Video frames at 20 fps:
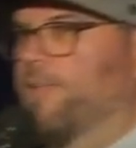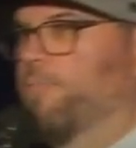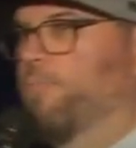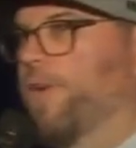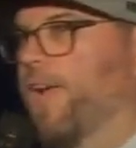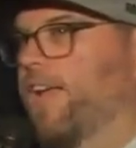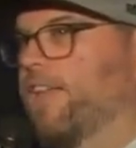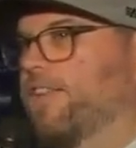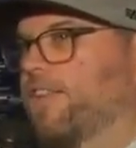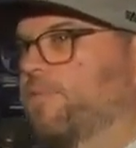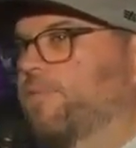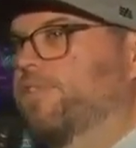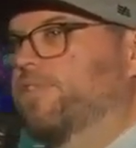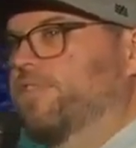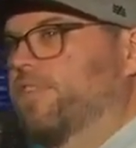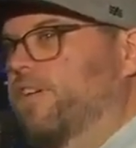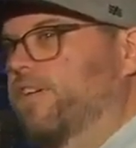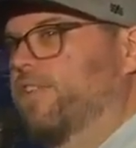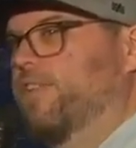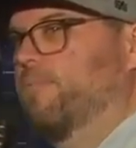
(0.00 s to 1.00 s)
Bailey
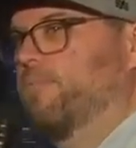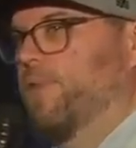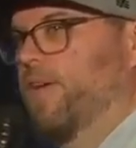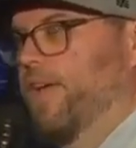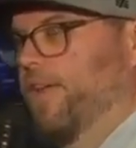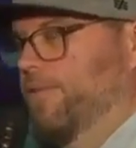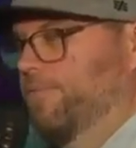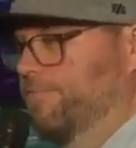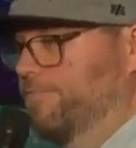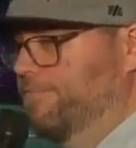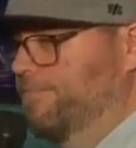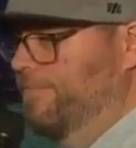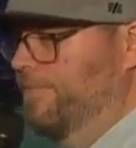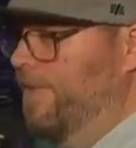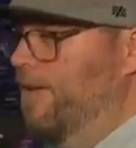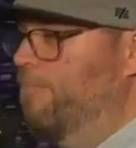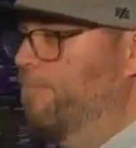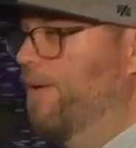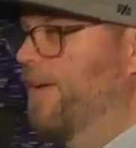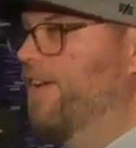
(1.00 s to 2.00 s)
was on the bed.
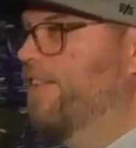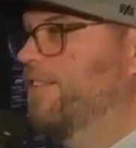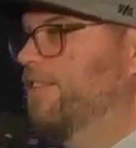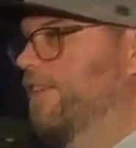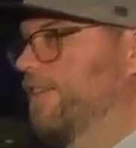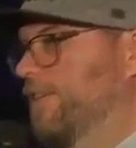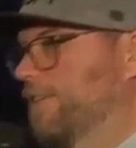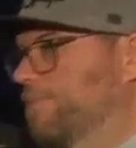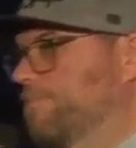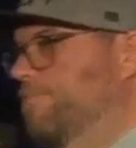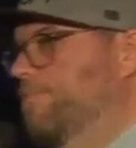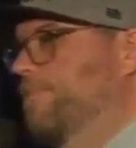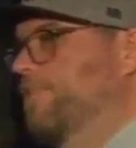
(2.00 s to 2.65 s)
Now, Bailey,